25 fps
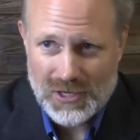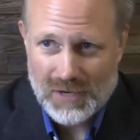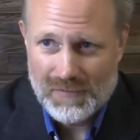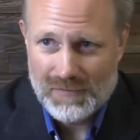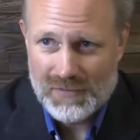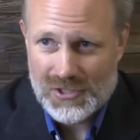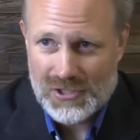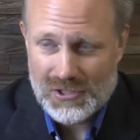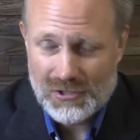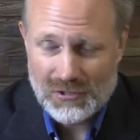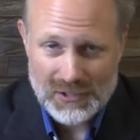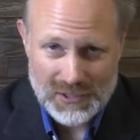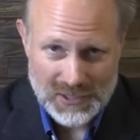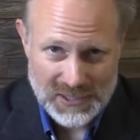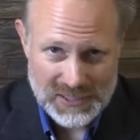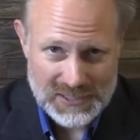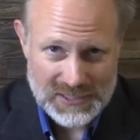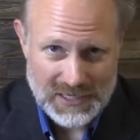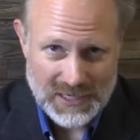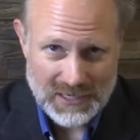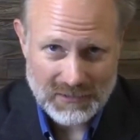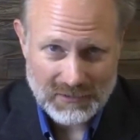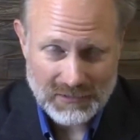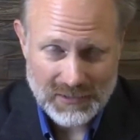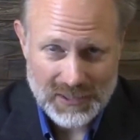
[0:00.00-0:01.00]
of a certain
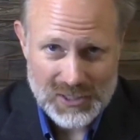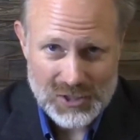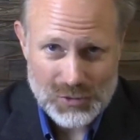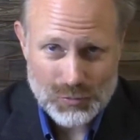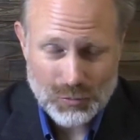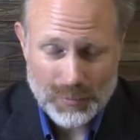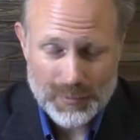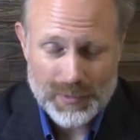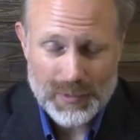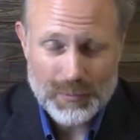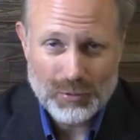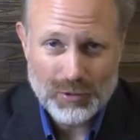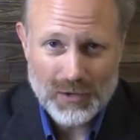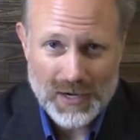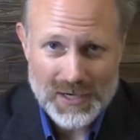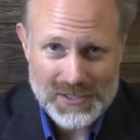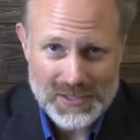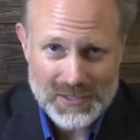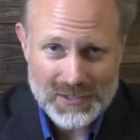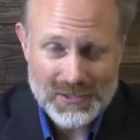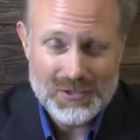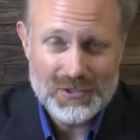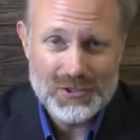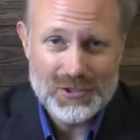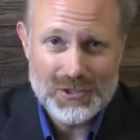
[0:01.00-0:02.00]
extent at least, will be
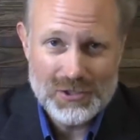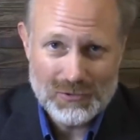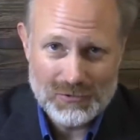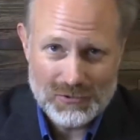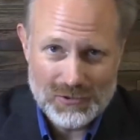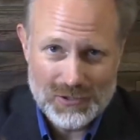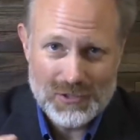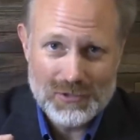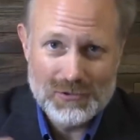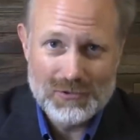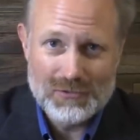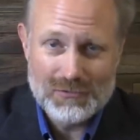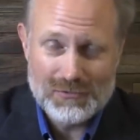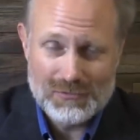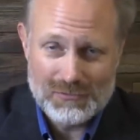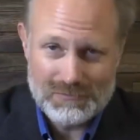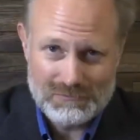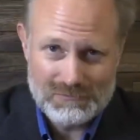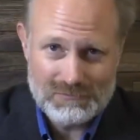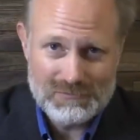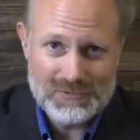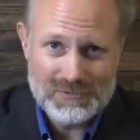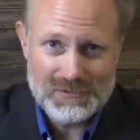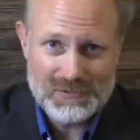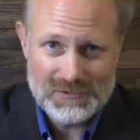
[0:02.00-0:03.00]
present due to
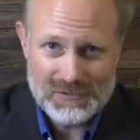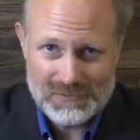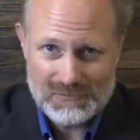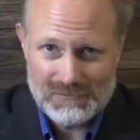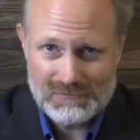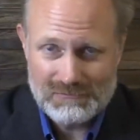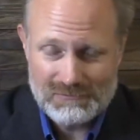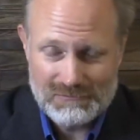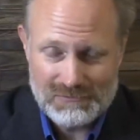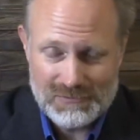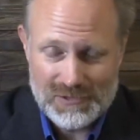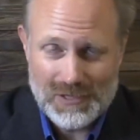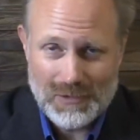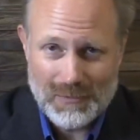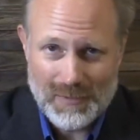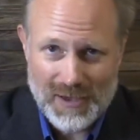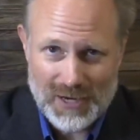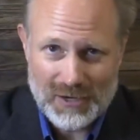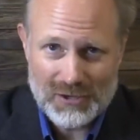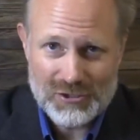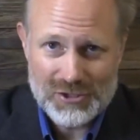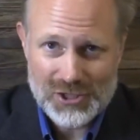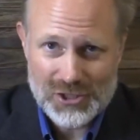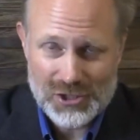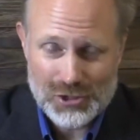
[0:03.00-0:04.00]
some
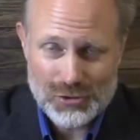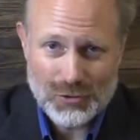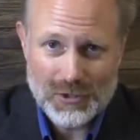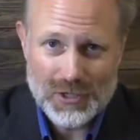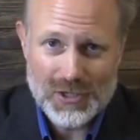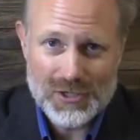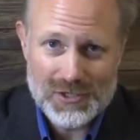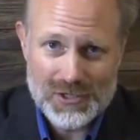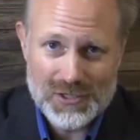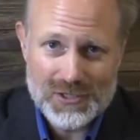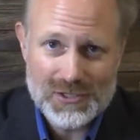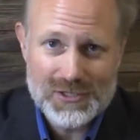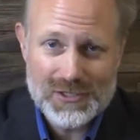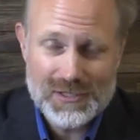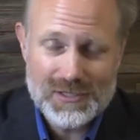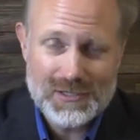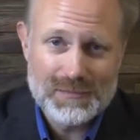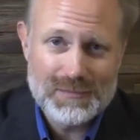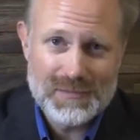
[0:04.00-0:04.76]
energy shortages.